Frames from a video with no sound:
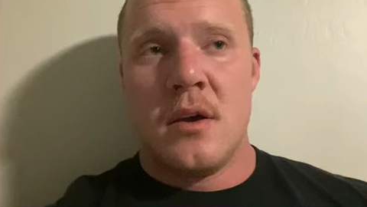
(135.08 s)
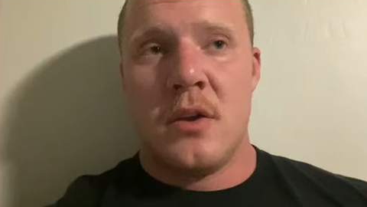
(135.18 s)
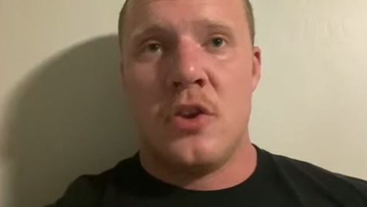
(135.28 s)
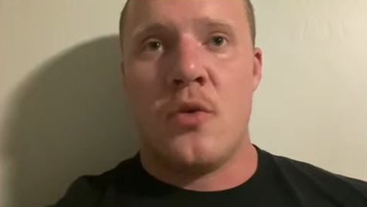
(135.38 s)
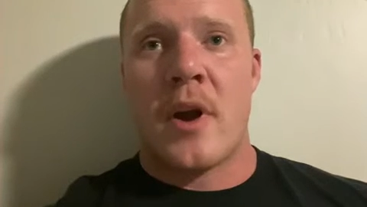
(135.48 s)

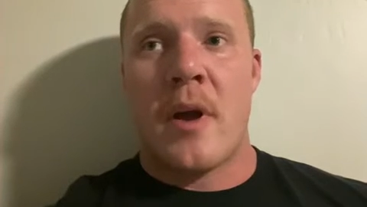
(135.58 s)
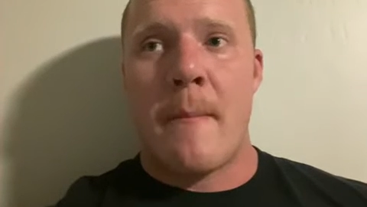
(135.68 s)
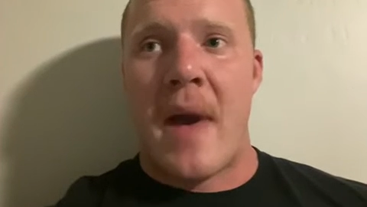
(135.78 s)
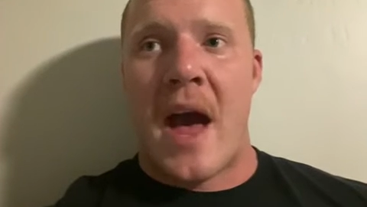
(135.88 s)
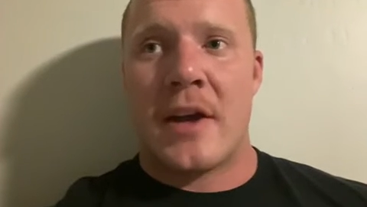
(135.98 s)
you want to
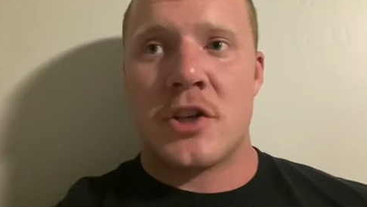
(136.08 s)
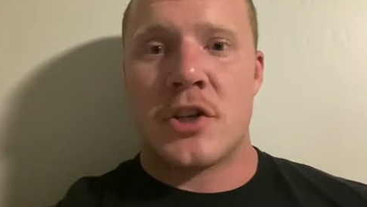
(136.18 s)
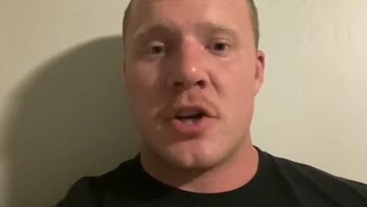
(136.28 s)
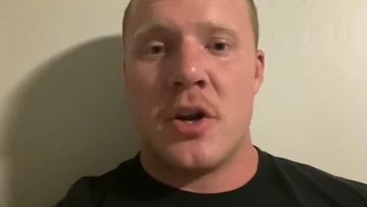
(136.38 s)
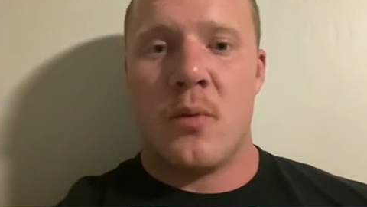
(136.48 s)

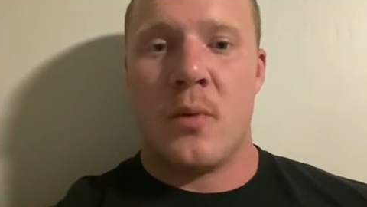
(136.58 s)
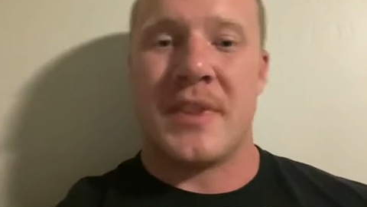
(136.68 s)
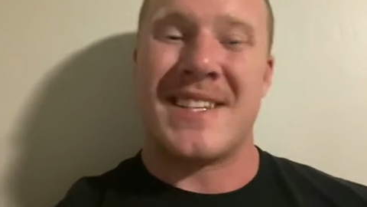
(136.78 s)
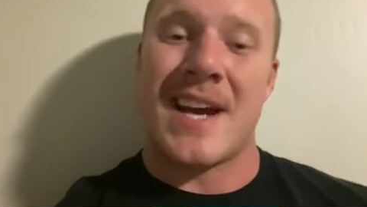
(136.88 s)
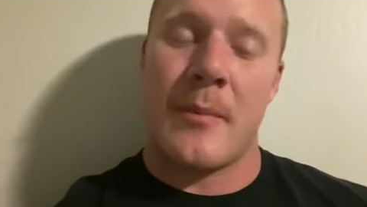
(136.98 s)
match what
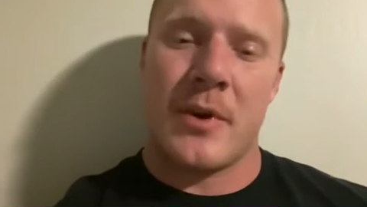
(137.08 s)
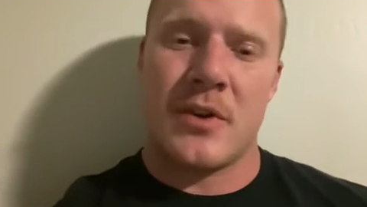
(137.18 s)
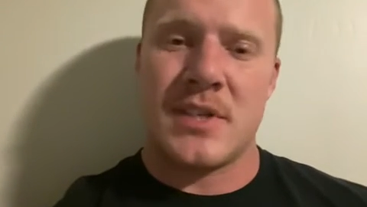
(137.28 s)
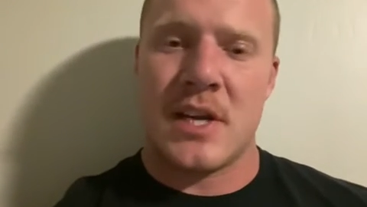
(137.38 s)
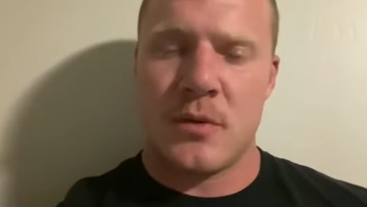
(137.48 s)
the time under
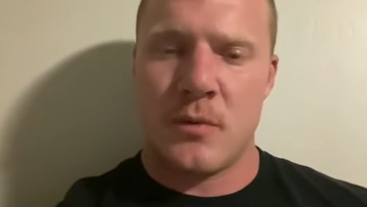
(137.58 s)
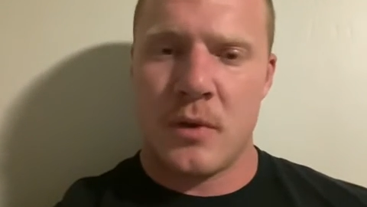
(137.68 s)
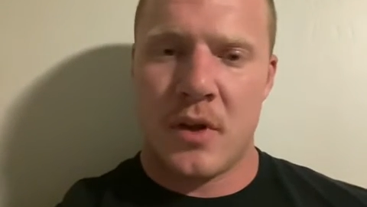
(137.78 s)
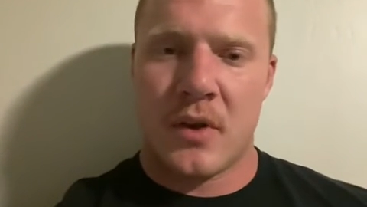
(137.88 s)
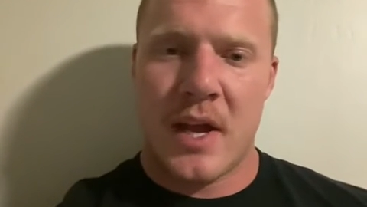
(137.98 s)
tension would
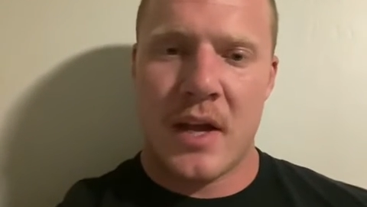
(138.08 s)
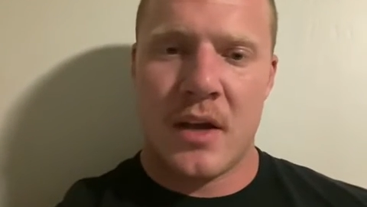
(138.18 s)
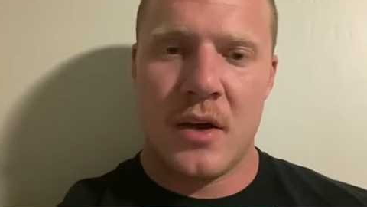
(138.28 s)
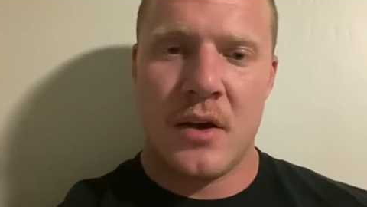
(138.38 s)
look like.